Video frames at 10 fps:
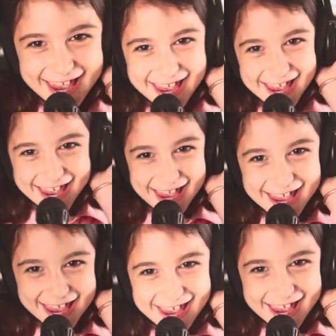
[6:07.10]
So what is
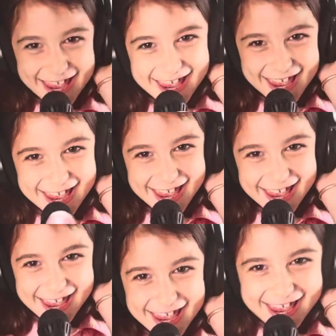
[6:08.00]
she doing
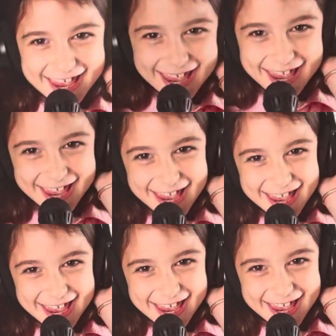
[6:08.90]
in our
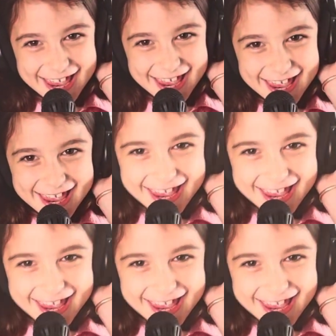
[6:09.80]
story?